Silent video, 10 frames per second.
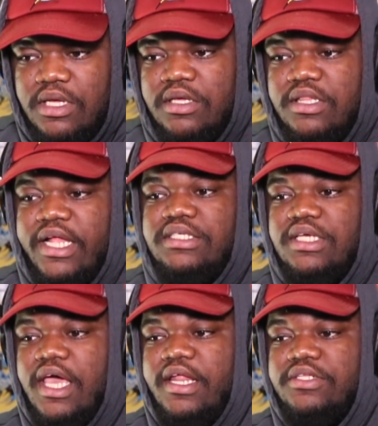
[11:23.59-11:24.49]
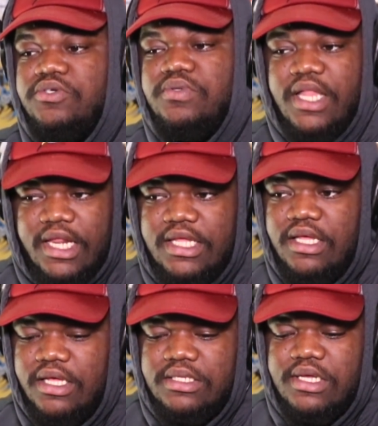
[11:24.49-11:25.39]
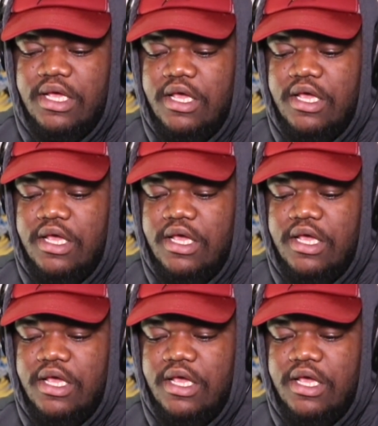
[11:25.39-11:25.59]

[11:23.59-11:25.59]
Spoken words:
Like, that's the kind of dude that he is.